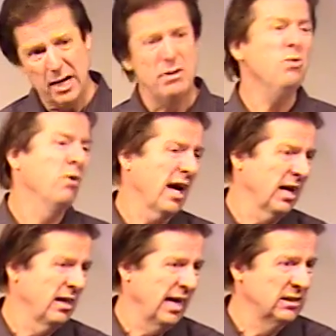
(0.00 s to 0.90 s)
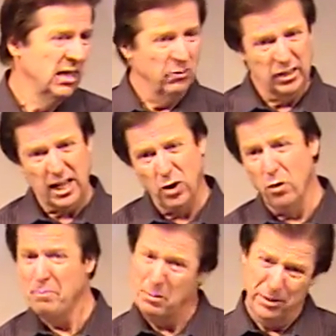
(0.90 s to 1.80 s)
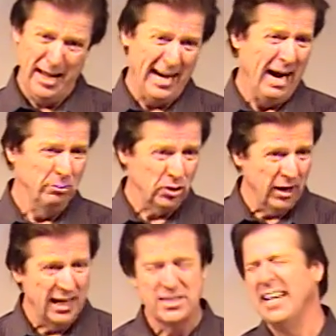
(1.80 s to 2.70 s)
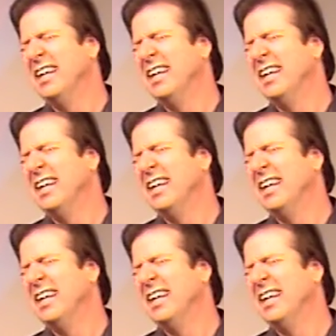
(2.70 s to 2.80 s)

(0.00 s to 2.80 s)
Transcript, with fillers: to be recognized. Well, I don't want people to think I'm strange.